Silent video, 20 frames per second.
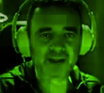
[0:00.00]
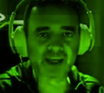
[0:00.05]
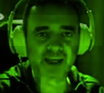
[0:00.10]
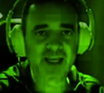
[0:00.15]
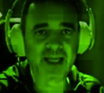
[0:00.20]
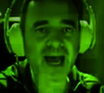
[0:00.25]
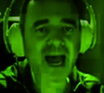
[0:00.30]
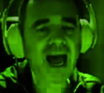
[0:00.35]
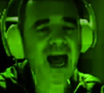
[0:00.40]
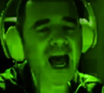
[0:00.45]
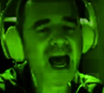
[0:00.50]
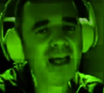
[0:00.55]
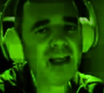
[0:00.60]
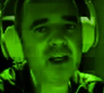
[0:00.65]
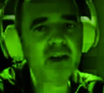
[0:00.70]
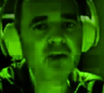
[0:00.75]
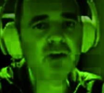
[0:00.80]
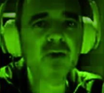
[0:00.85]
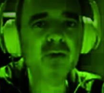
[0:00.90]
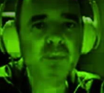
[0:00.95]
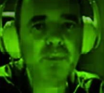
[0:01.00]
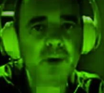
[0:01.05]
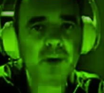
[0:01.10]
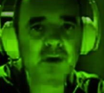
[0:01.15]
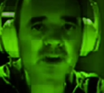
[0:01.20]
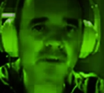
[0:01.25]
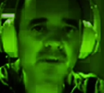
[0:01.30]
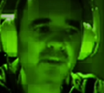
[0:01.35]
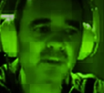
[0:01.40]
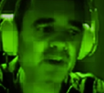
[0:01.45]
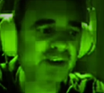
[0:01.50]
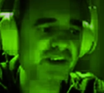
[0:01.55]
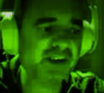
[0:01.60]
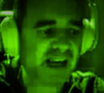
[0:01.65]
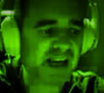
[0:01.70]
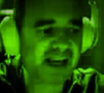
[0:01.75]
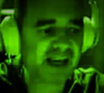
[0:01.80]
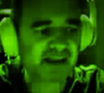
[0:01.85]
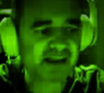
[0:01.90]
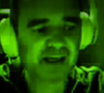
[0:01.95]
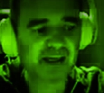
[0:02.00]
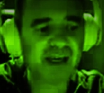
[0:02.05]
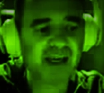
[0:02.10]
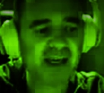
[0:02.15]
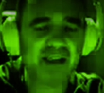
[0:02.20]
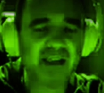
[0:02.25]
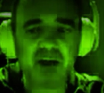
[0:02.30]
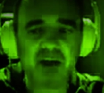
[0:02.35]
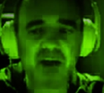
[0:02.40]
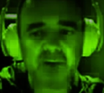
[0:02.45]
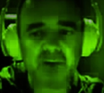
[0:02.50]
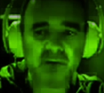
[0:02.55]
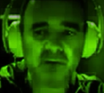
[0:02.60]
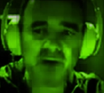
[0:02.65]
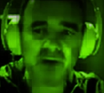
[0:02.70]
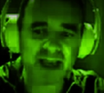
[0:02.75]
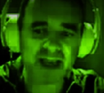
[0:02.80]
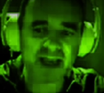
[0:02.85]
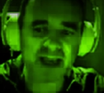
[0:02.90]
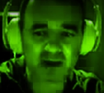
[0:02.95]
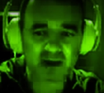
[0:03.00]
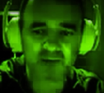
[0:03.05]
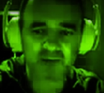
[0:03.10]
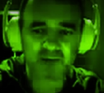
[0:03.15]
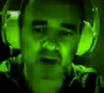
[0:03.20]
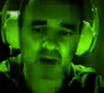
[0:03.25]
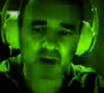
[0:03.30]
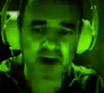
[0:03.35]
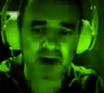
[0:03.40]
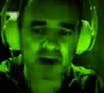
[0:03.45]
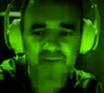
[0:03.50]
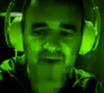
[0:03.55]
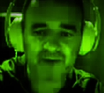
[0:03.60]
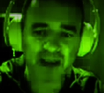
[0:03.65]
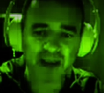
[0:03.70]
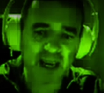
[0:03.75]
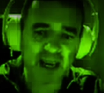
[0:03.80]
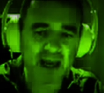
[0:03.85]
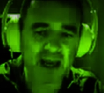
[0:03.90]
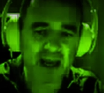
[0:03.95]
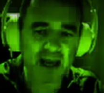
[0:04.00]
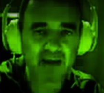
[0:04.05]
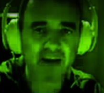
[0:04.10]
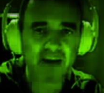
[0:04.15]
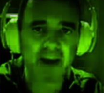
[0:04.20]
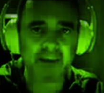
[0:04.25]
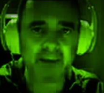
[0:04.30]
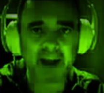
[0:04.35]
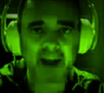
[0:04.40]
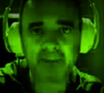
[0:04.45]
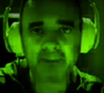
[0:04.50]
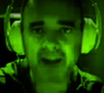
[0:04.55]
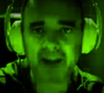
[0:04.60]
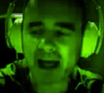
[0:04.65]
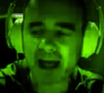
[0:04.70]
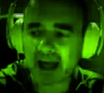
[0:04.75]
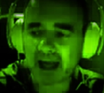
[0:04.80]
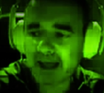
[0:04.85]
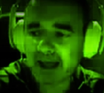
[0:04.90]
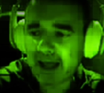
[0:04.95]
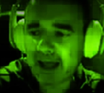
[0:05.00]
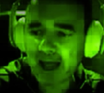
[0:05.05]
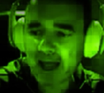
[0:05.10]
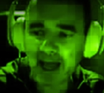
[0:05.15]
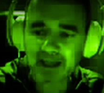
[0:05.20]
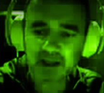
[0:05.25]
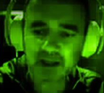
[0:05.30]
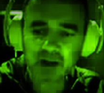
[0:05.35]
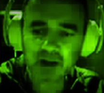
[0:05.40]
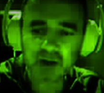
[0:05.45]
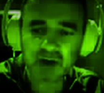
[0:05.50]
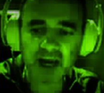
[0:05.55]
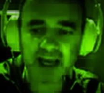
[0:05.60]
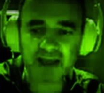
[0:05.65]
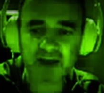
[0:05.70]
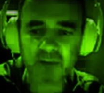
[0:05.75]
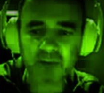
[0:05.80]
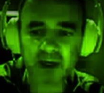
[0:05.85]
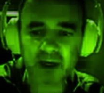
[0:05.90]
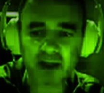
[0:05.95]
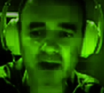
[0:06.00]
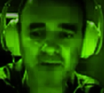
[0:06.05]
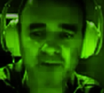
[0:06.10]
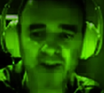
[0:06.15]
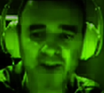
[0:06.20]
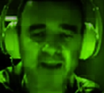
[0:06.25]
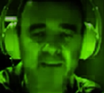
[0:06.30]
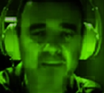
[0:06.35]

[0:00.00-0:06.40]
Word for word: said, ah, you do post-processing and you do astrophotography and blah, blah, blah, and you get rid of that.